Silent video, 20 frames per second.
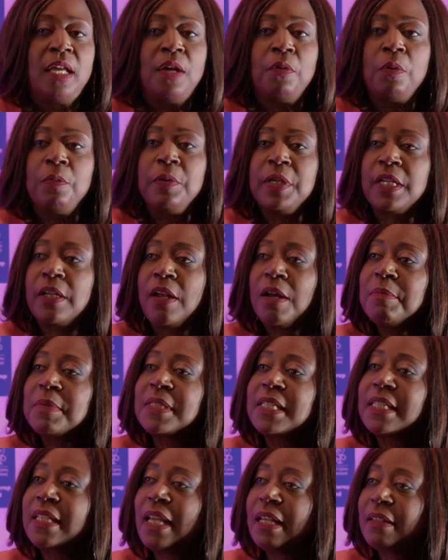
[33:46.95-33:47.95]
when we come
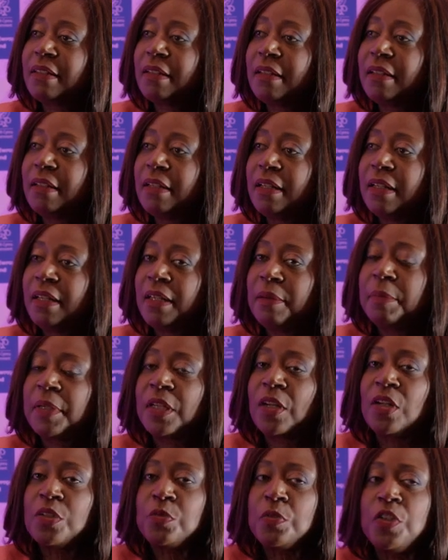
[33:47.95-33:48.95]
together
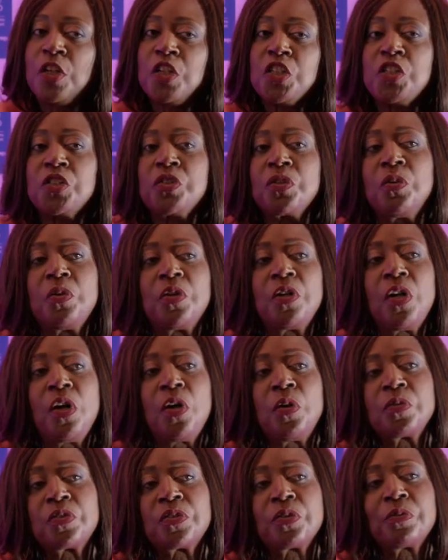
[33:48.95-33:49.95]
because we're not sure
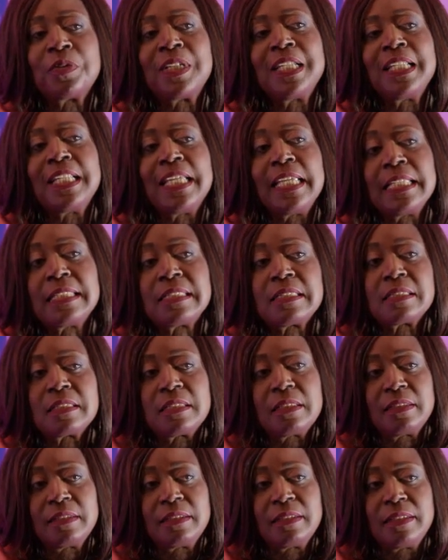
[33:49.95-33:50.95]
how to relate